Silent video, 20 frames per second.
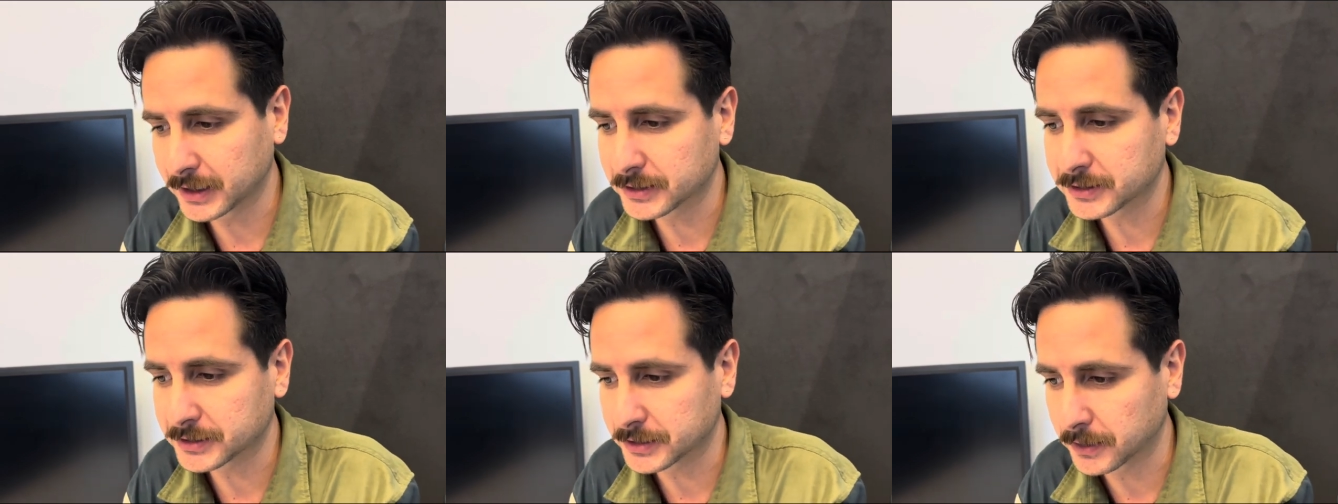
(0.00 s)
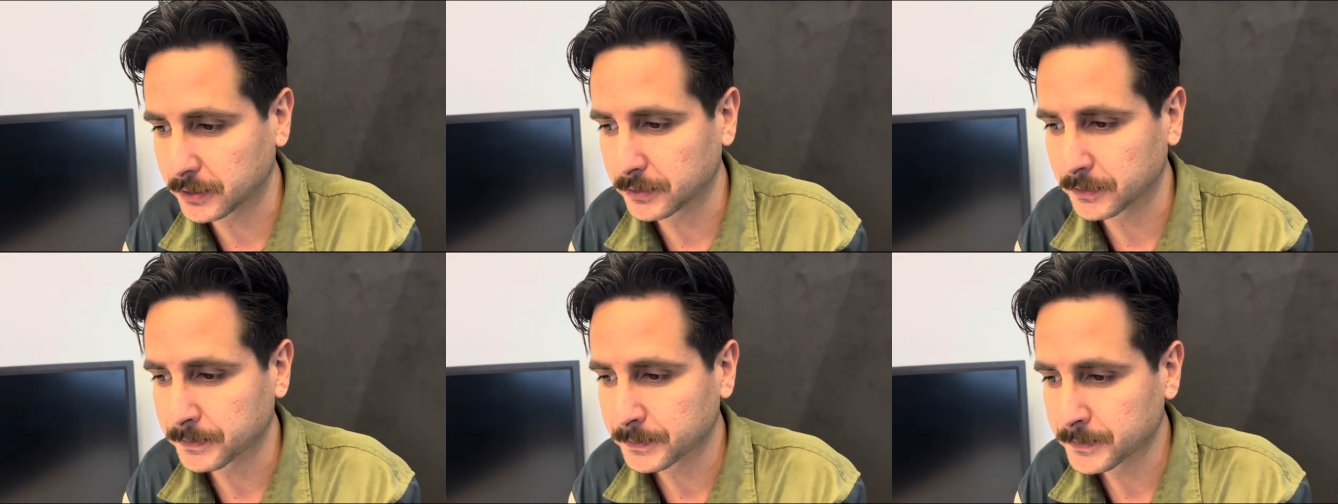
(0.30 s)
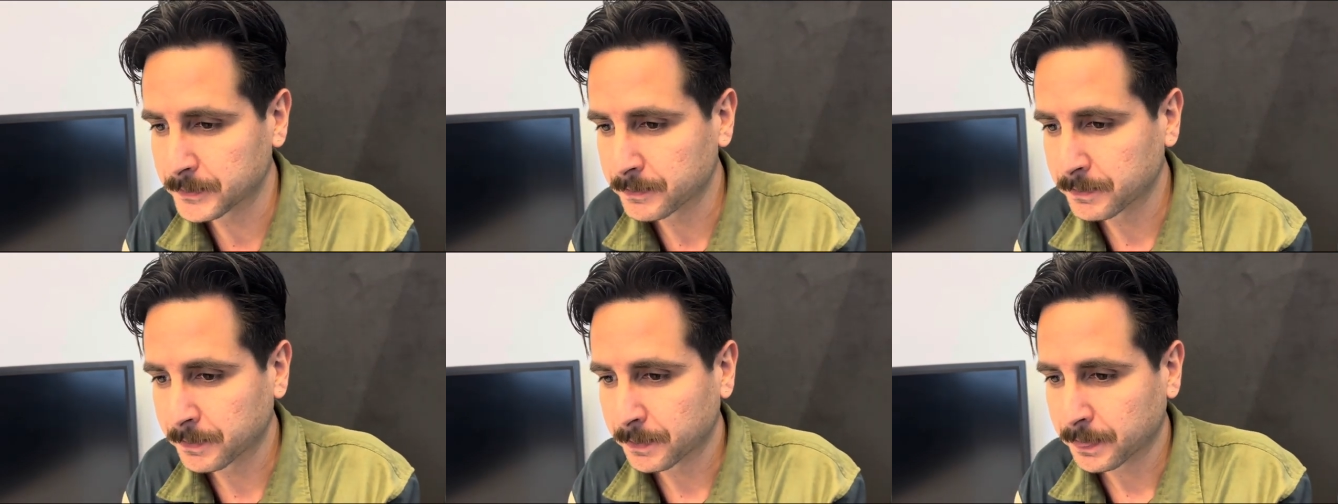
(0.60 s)
So
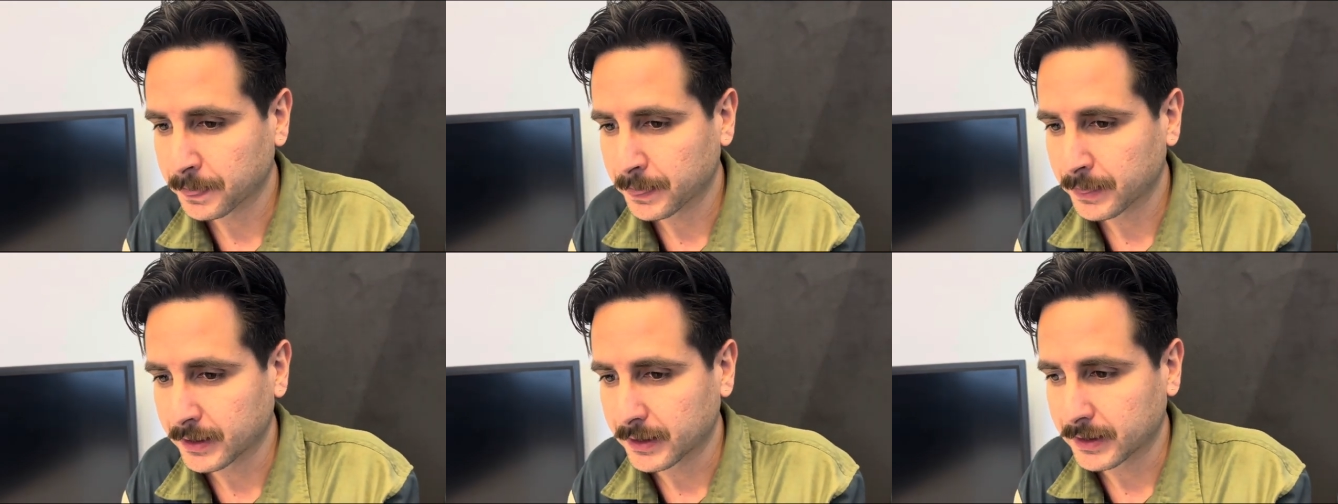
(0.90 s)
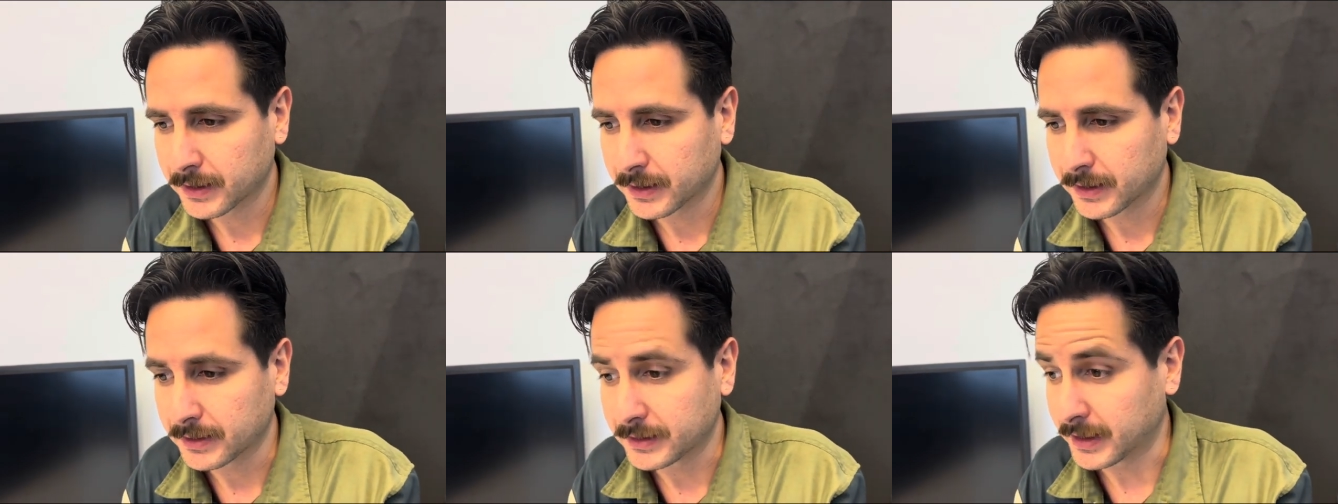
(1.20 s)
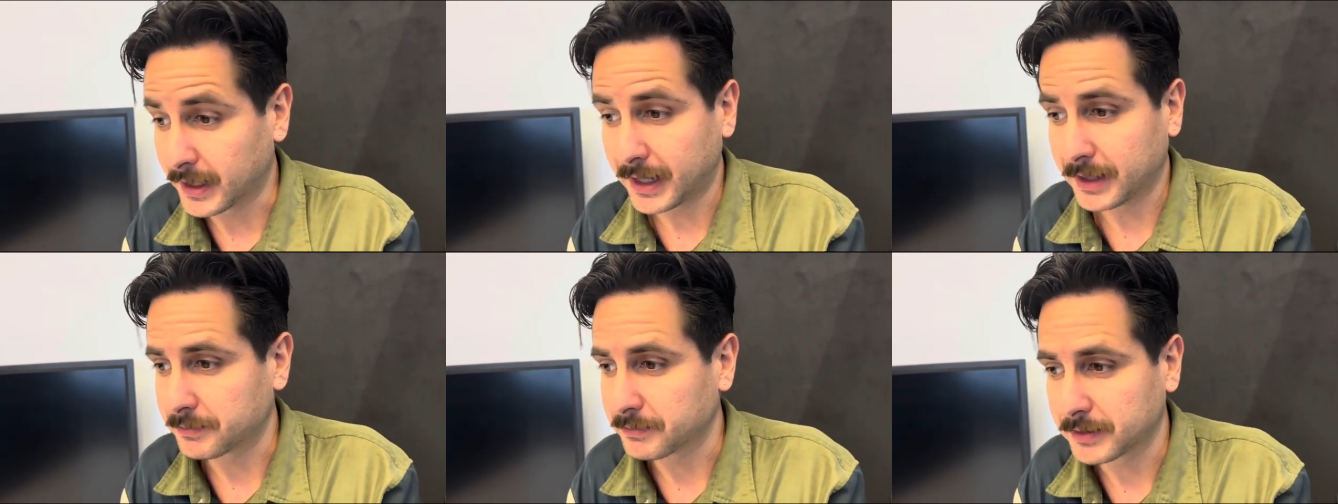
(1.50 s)

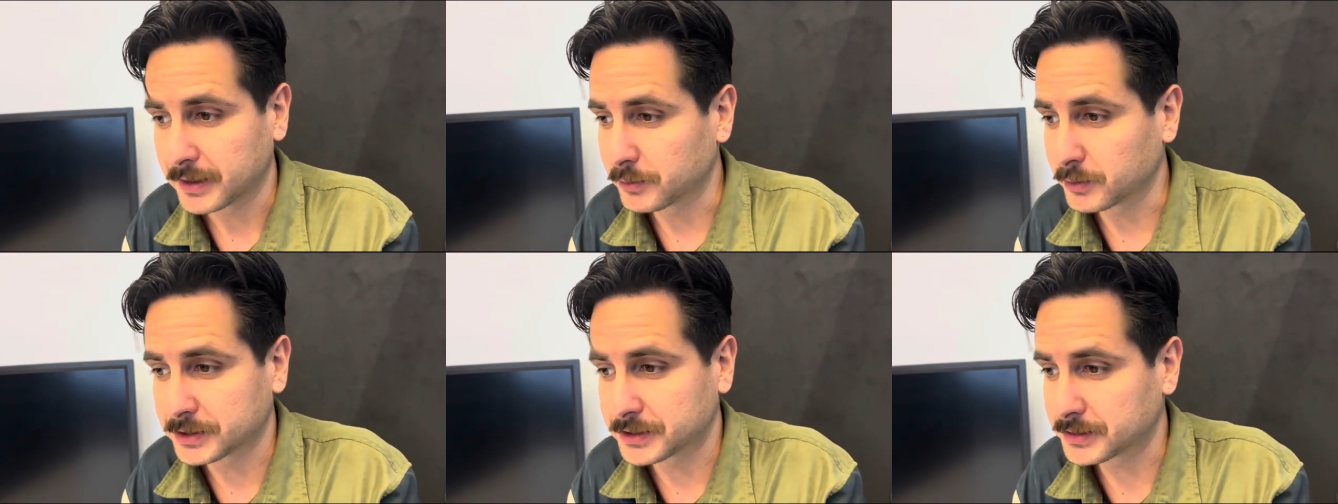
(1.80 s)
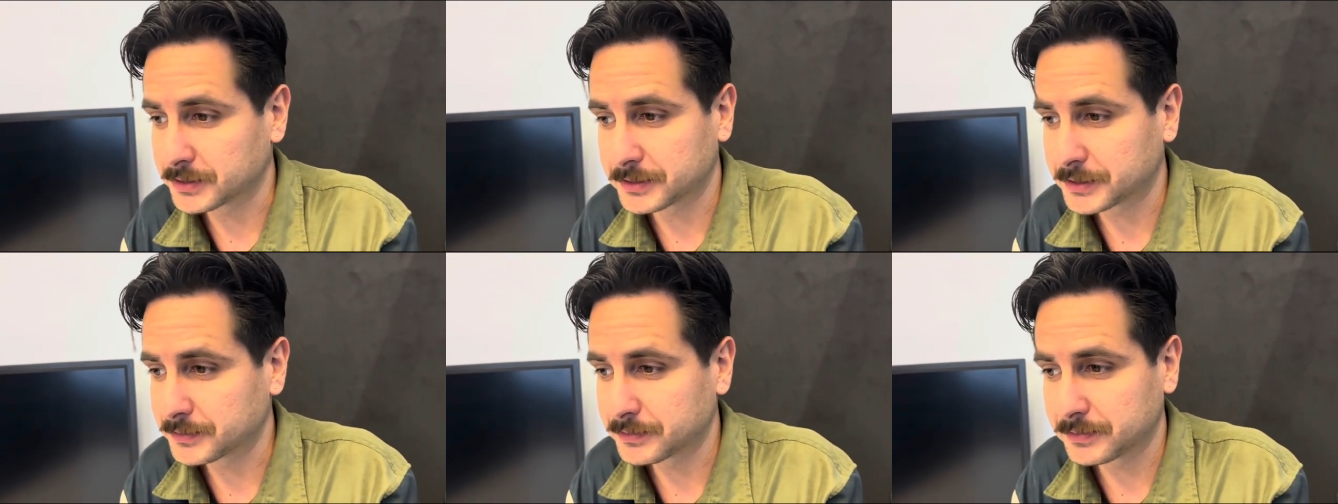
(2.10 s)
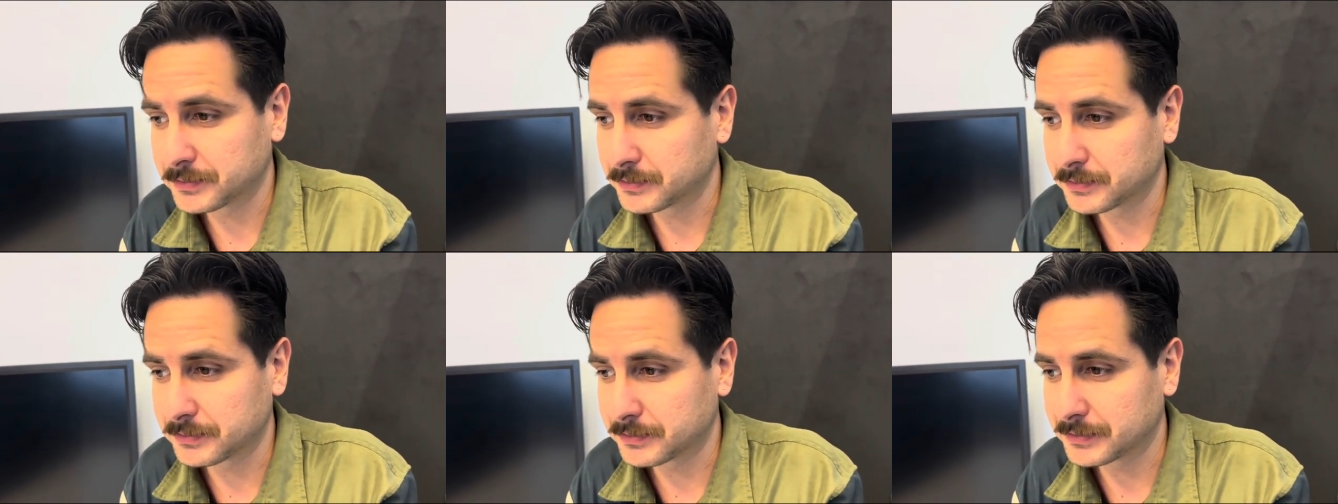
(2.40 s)
yeah, it was
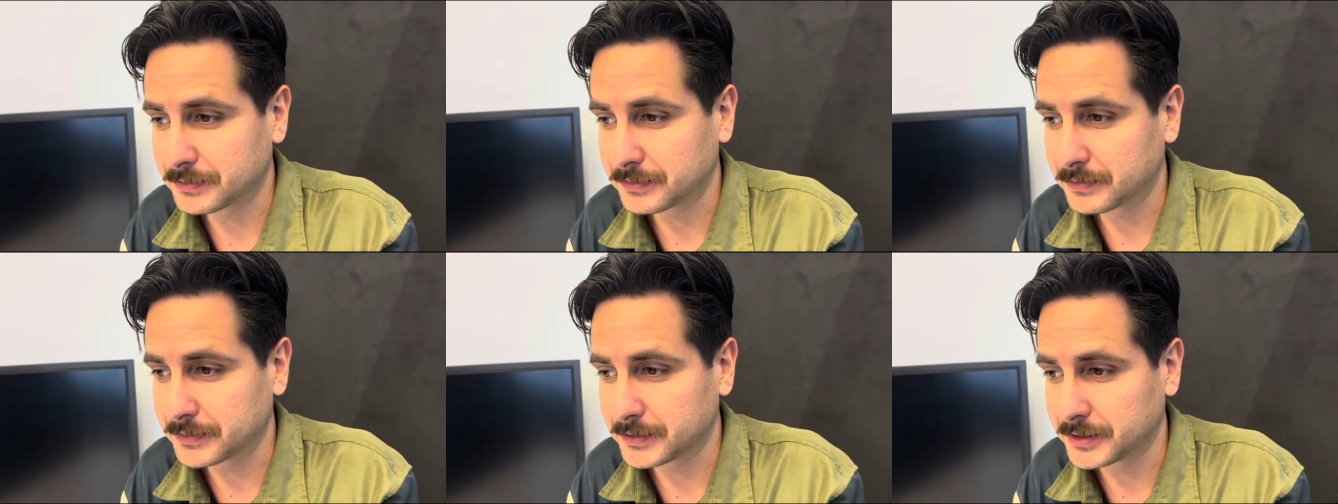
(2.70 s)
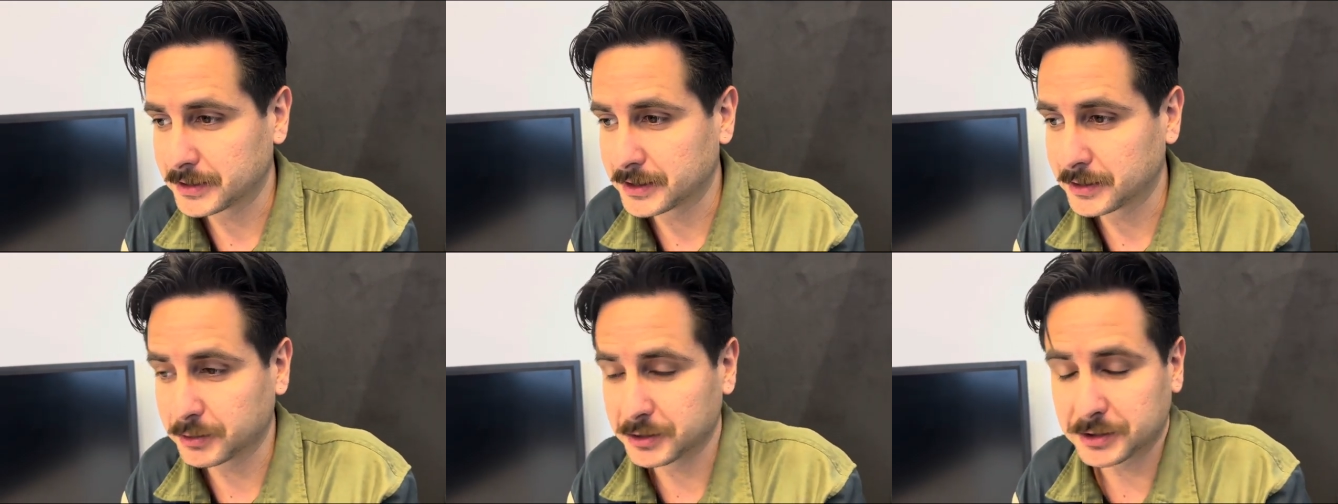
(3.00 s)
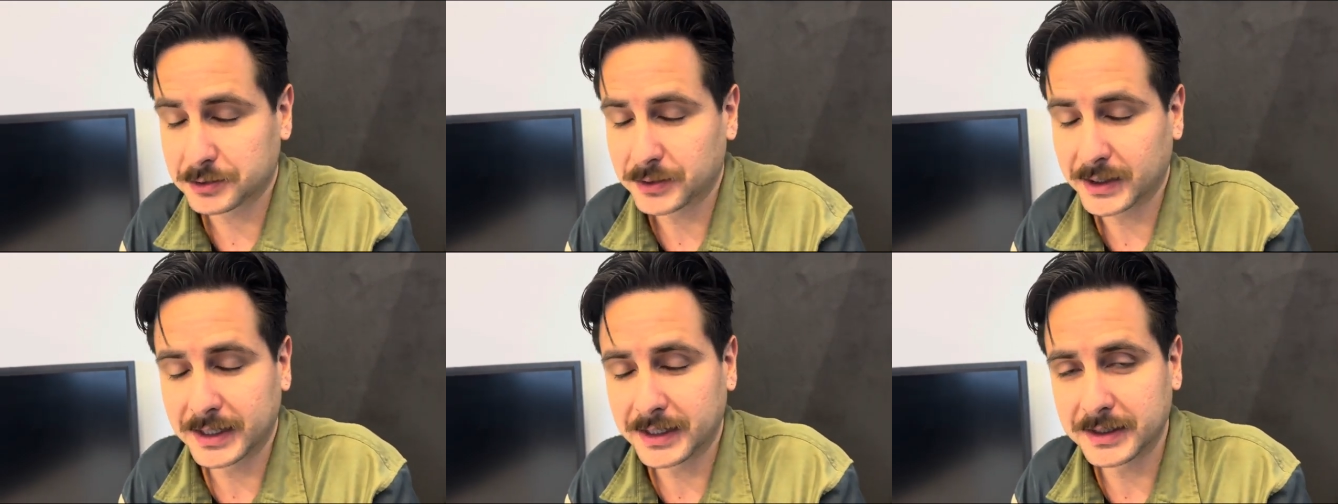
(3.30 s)
it
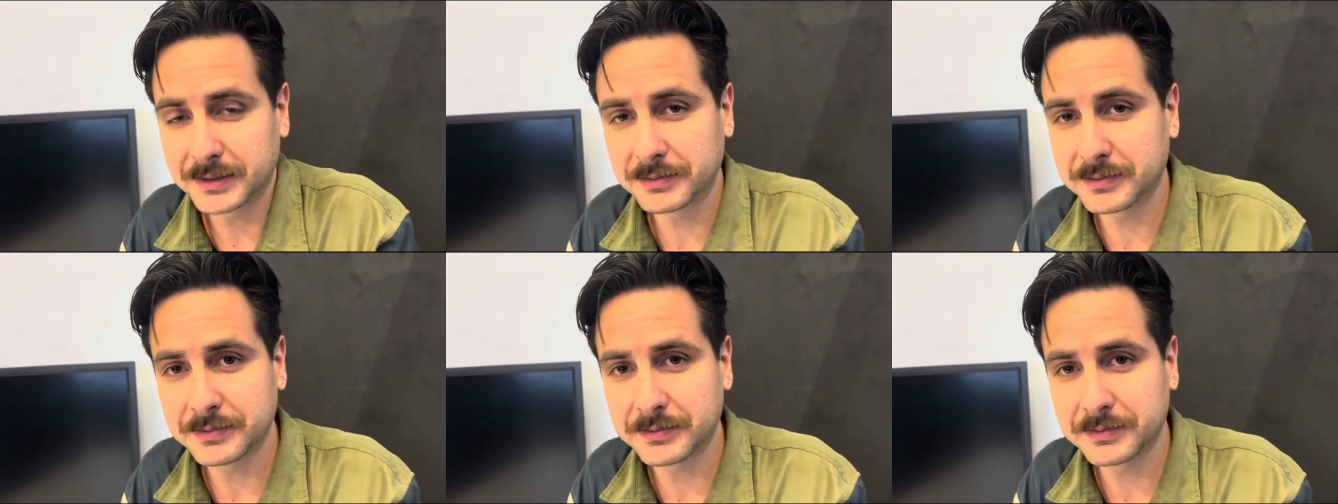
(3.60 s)
was really